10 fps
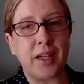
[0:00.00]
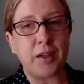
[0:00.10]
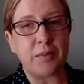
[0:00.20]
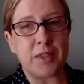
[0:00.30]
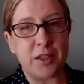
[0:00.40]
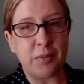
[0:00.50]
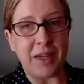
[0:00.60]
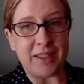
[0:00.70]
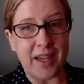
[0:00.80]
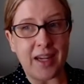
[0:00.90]
to
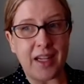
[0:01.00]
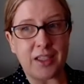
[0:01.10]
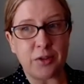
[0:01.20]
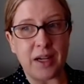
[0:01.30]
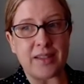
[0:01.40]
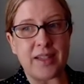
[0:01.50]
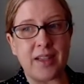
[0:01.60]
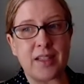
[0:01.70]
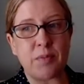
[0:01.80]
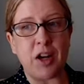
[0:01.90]
maintaining trust in
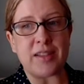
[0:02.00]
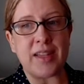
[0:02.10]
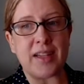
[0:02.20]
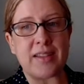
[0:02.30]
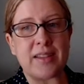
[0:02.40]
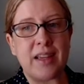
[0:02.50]
this process.